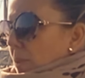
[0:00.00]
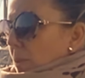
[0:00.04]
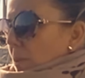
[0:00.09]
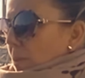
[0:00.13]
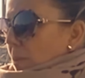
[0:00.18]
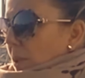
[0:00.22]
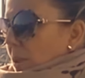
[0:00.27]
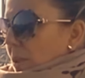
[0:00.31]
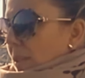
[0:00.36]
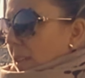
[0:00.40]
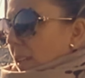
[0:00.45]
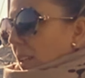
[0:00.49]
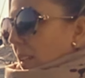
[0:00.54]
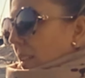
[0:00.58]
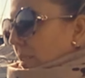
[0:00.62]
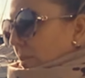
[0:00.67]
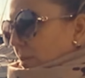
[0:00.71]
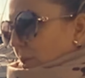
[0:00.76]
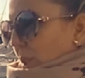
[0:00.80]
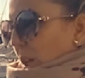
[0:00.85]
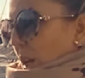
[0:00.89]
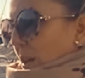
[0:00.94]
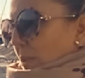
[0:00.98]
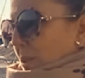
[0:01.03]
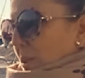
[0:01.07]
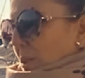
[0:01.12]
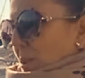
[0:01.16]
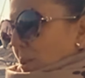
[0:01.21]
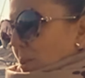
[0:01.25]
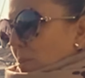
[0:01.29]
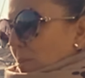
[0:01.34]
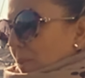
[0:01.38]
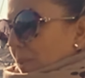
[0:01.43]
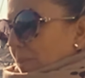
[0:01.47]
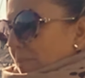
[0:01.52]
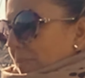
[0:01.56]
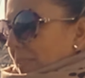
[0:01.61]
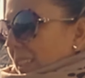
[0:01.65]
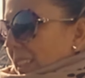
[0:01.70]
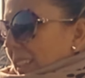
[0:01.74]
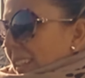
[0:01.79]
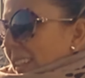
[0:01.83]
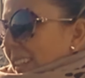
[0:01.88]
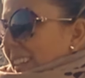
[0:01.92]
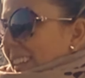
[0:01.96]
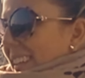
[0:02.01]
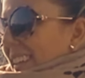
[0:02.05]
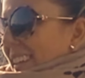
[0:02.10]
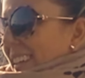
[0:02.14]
most likely to have a Zoom mm